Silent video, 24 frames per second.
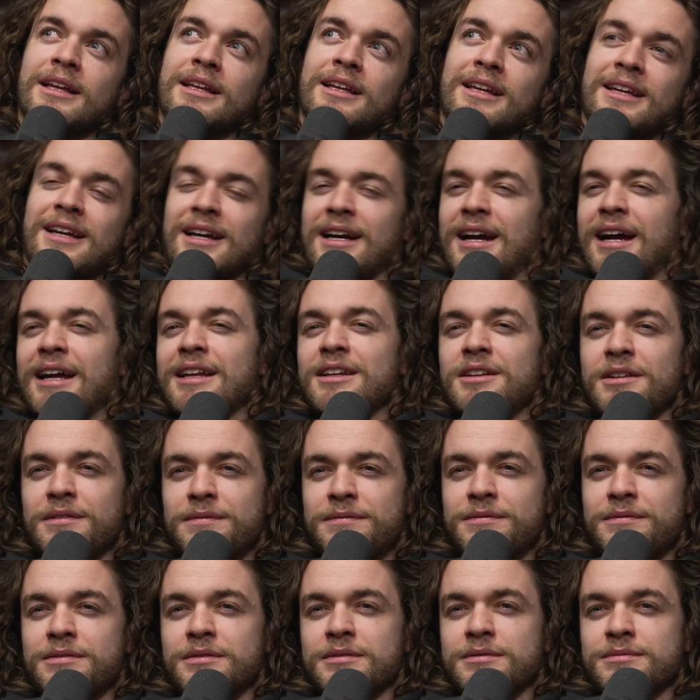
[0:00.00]
Kind
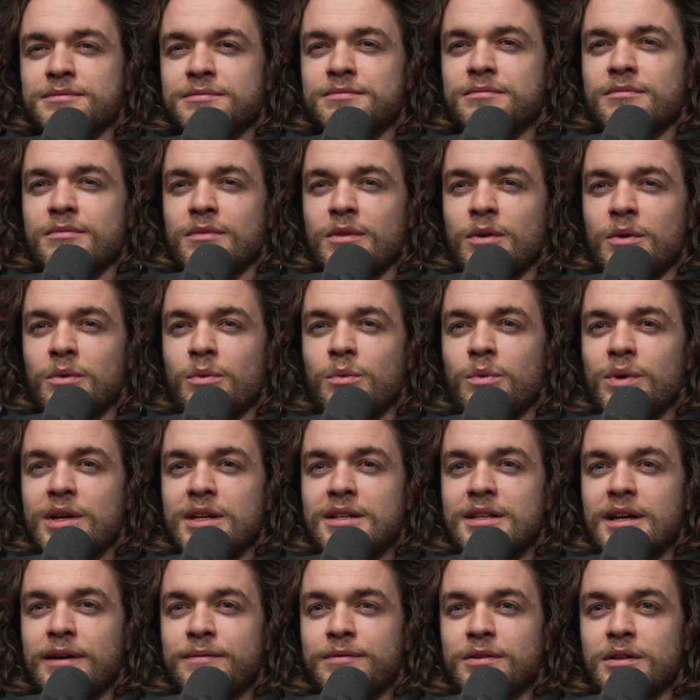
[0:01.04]
of. We
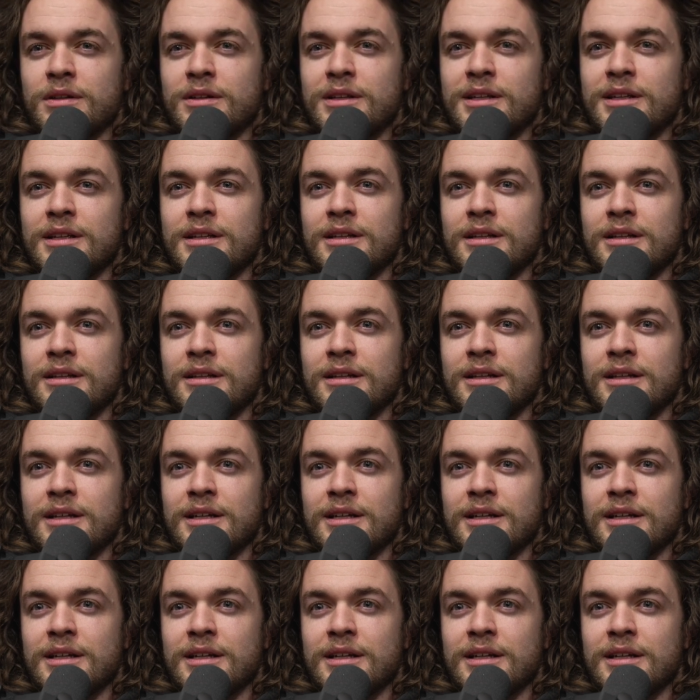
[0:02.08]
definitely,